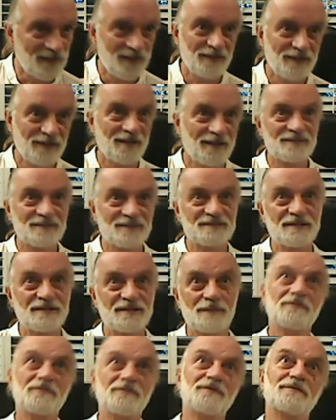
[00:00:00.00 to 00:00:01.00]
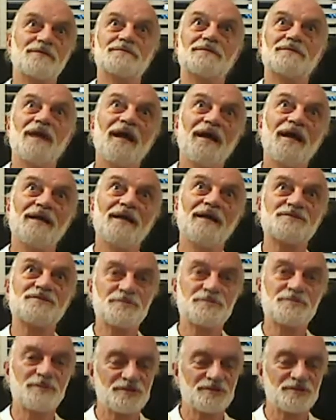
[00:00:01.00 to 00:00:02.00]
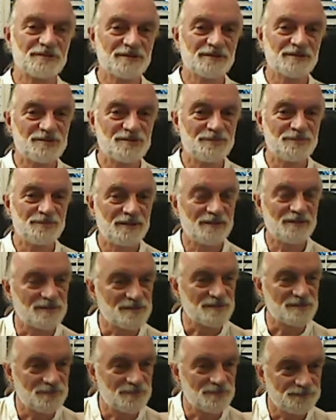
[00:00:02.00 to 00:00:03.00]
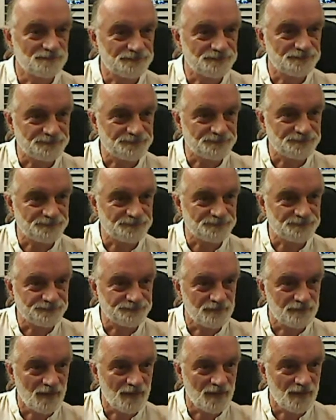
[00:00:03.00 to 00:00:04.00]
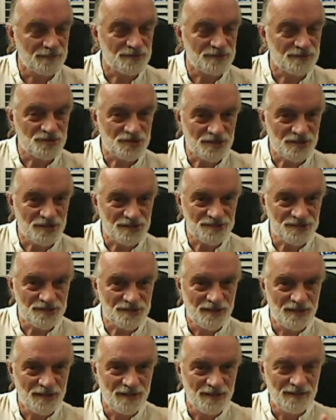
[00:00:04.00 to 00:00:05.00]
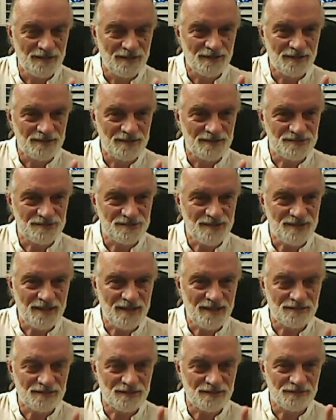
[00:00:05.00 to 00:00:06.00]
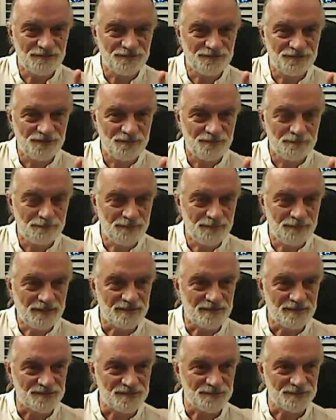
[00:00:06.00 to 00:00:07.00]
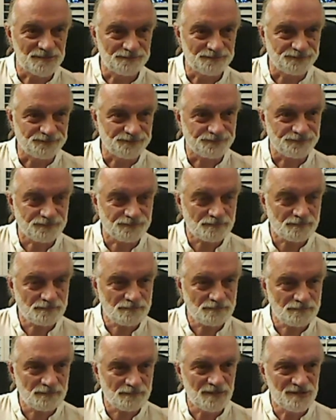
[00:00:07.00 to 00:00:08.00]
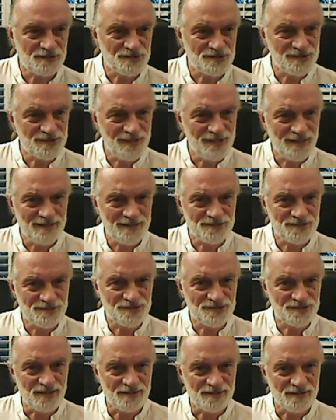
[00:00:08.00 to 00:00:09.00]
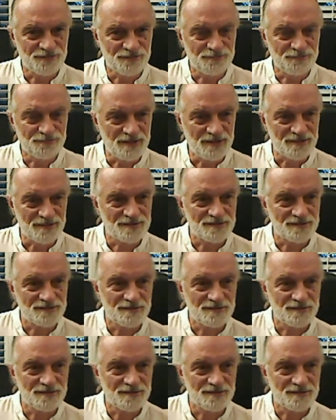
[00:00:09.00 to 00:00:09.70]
like some grand spiritual experience. It was just a state of peace, slight state of peace.